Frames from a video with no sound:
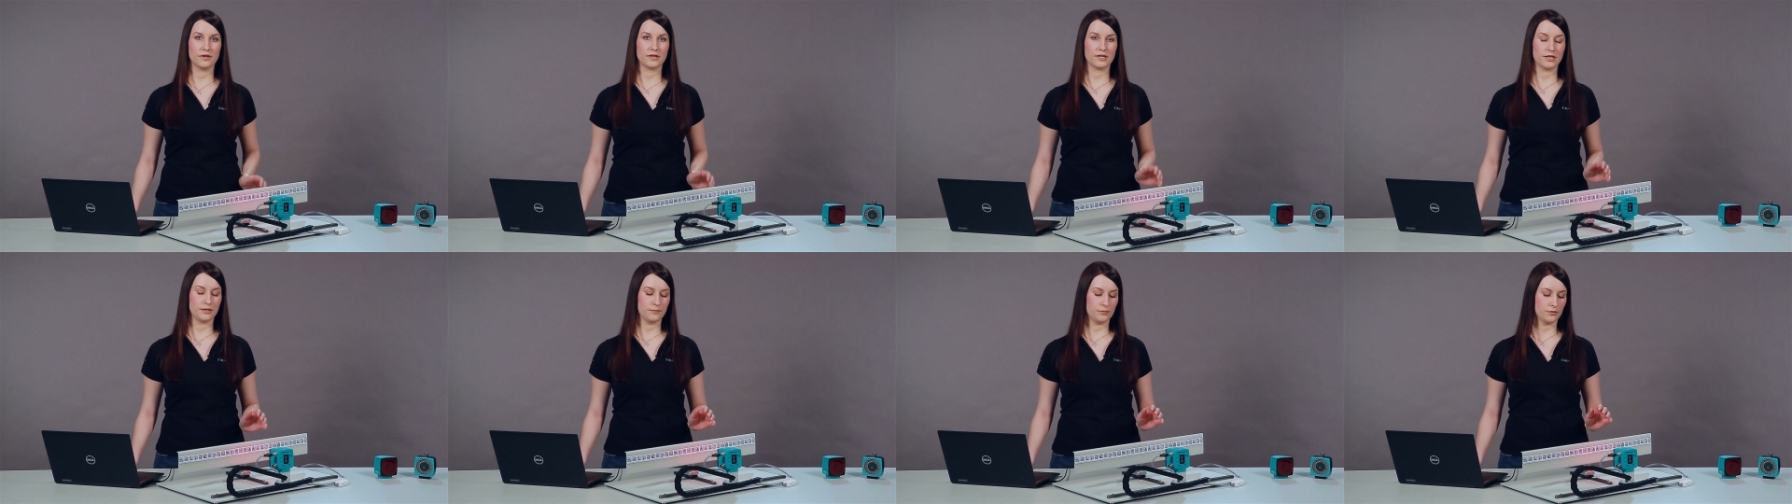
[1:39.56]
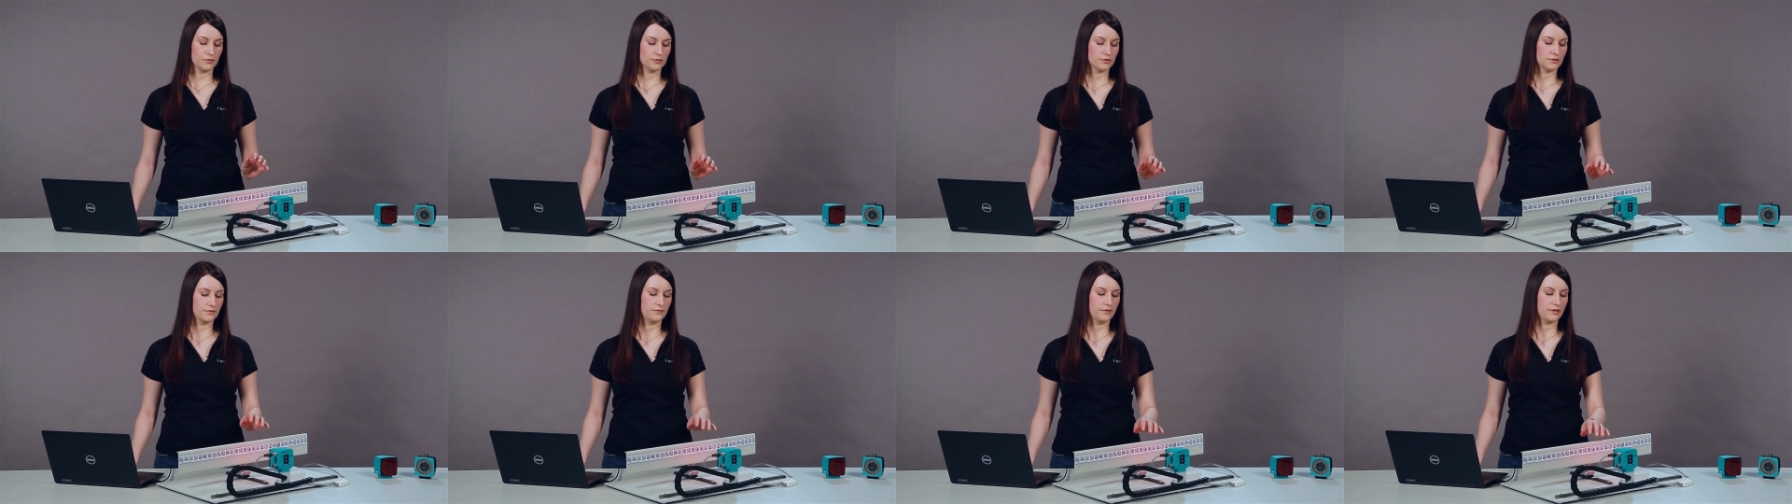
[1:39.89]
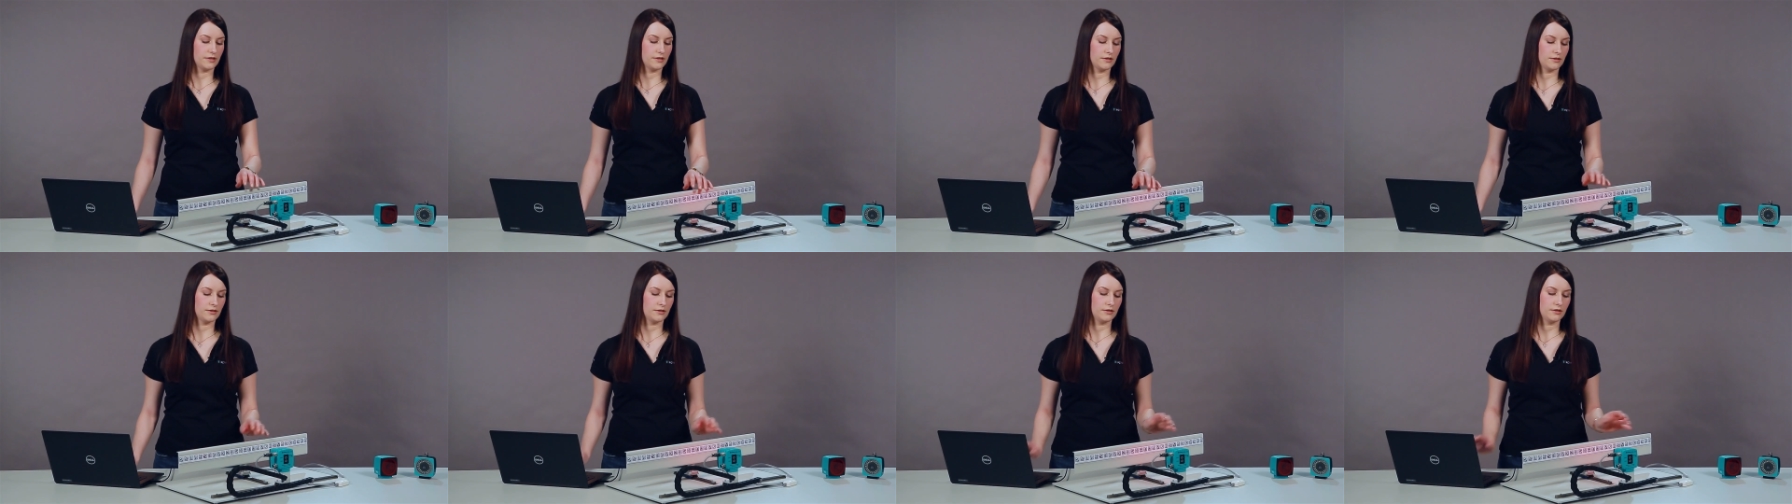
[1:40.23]
In addition
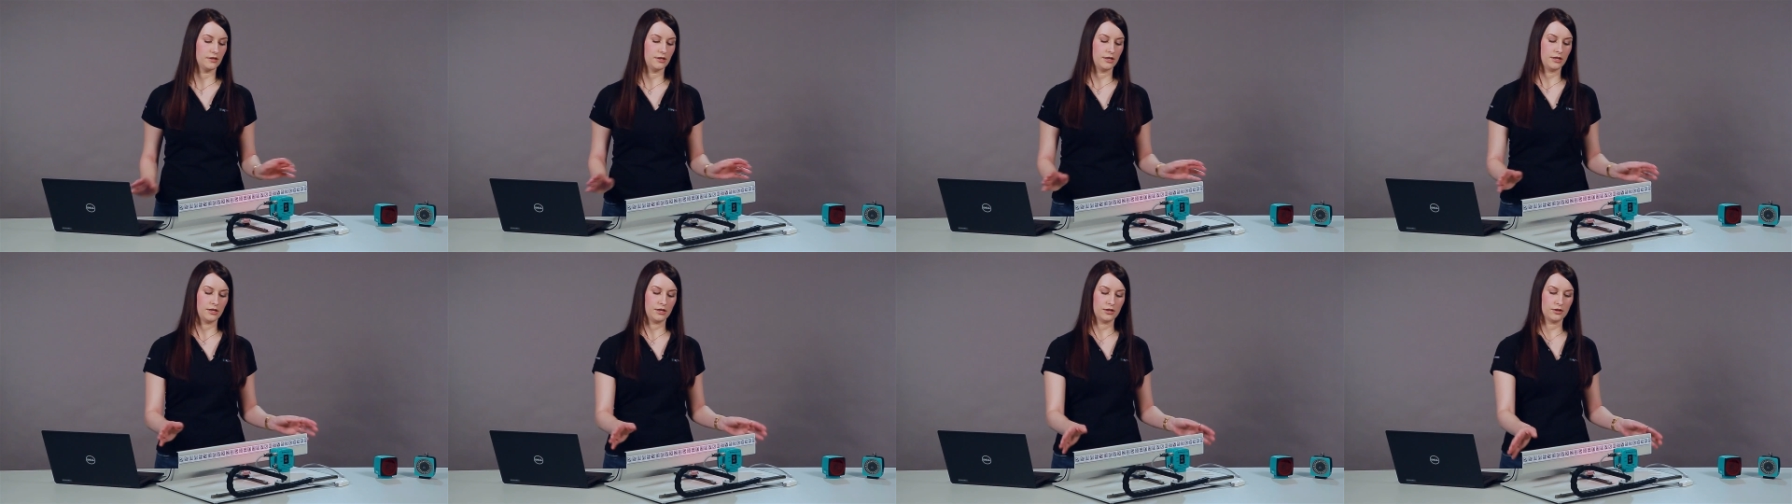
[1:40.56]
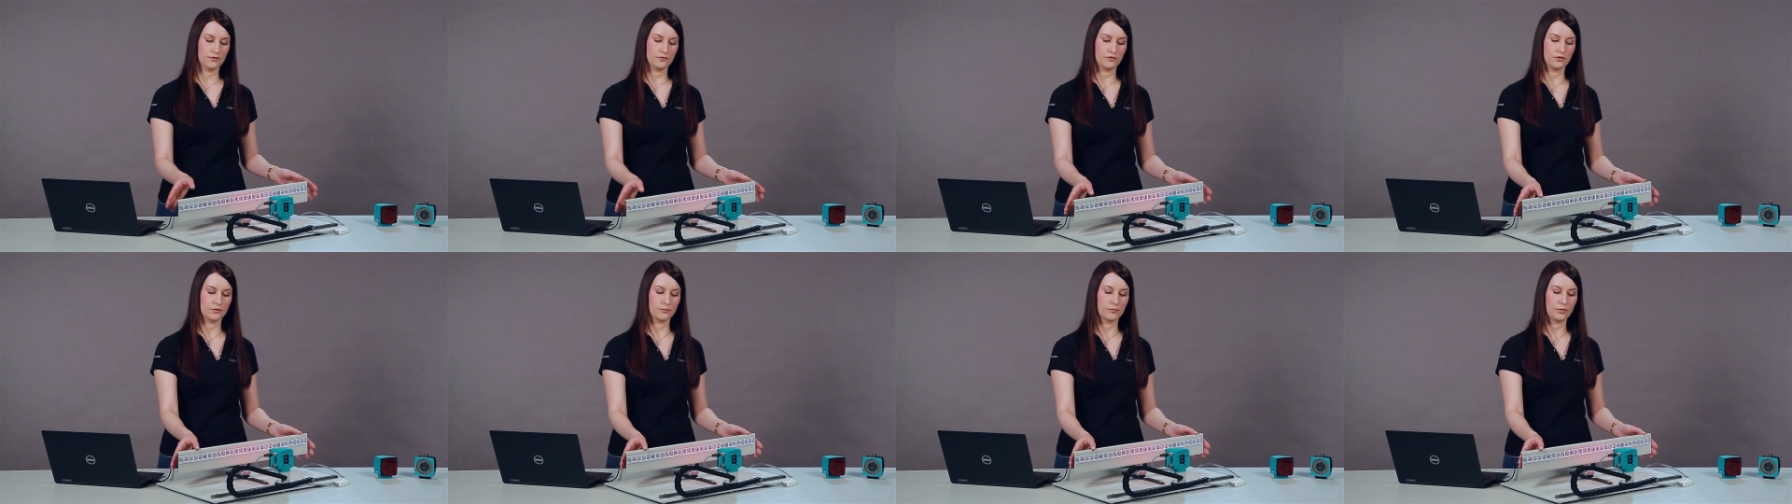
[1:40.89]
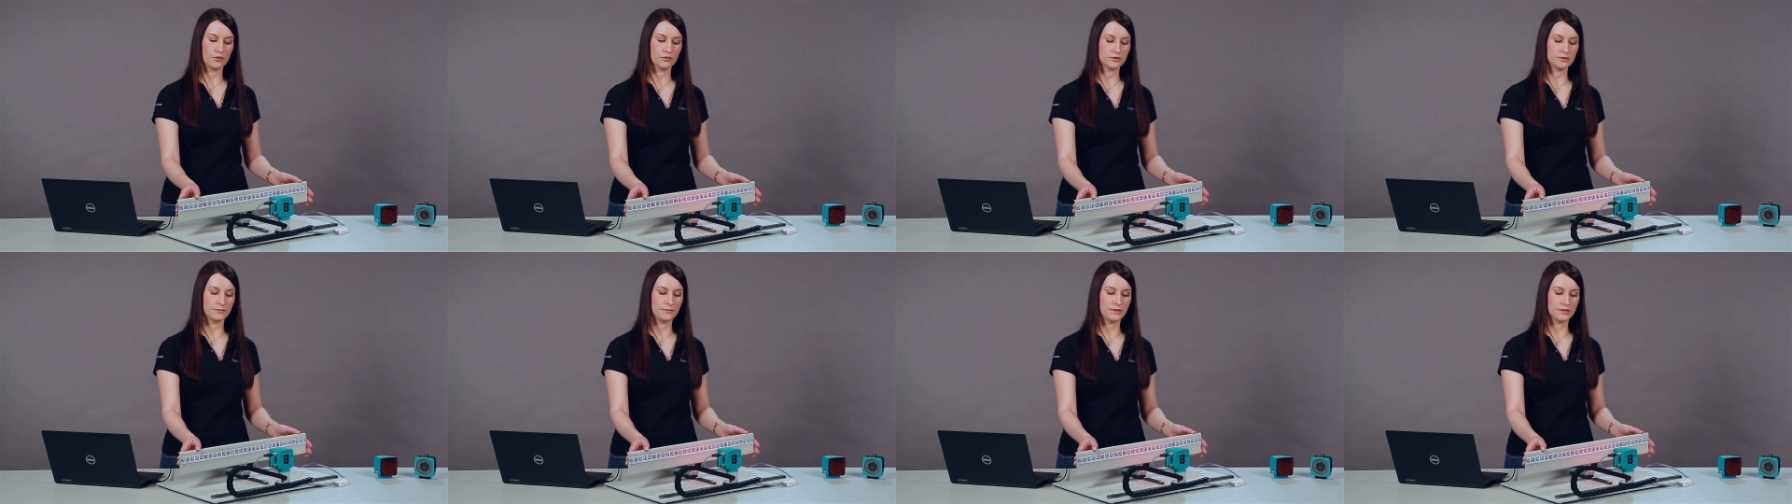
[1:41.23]
to a high tilt
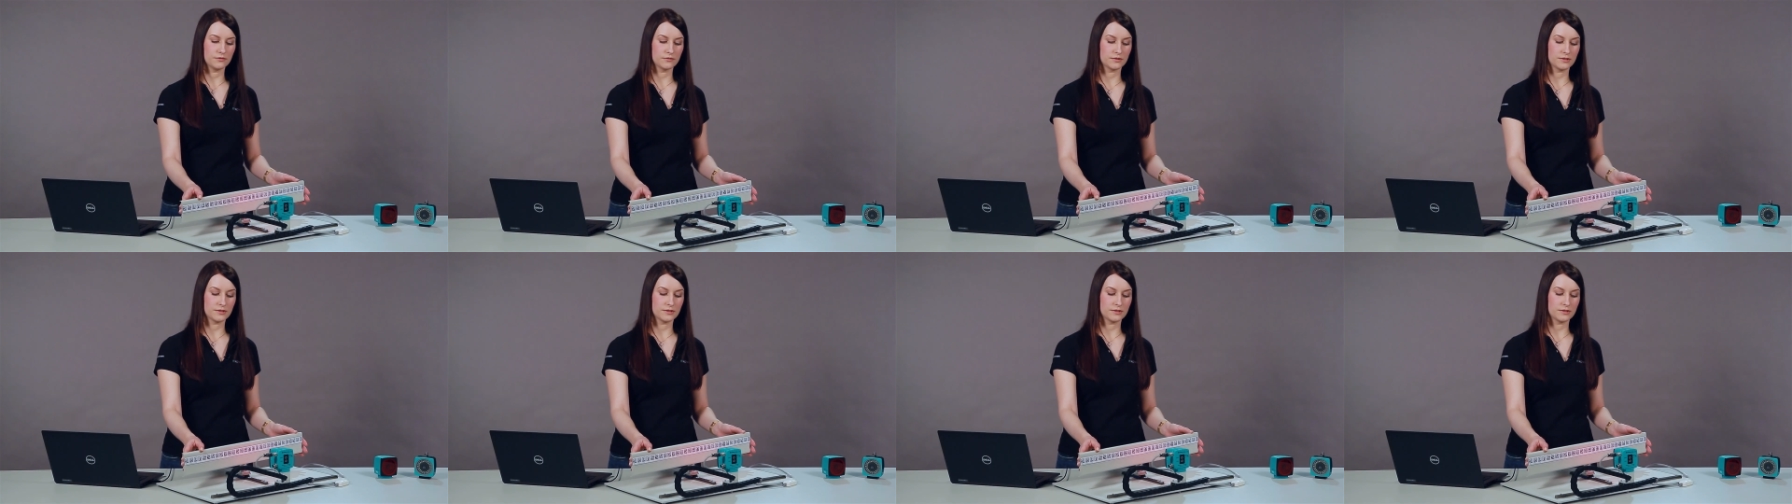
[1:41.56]
angle